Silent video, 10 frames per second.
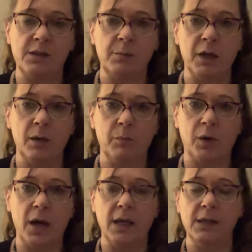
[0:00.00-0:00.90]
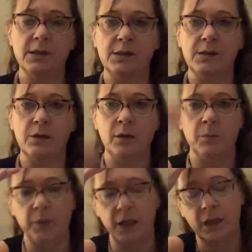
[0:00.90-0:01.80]
to be embraced,
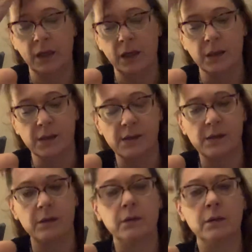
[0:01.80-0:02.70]
because